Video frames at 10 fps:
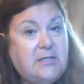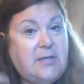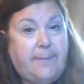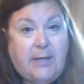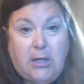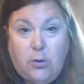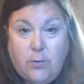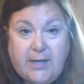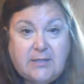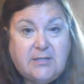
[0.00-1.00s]
somebody who
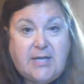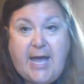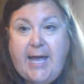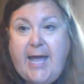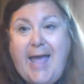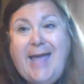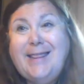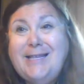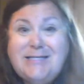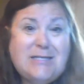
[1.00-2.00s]
can say, hey,
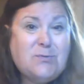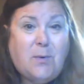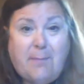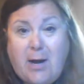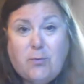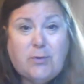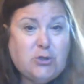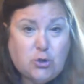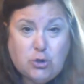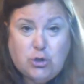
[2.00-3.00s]
this is what my
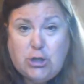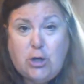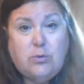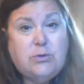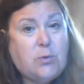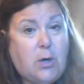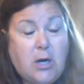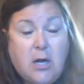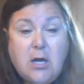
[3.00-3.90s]
research shows, or,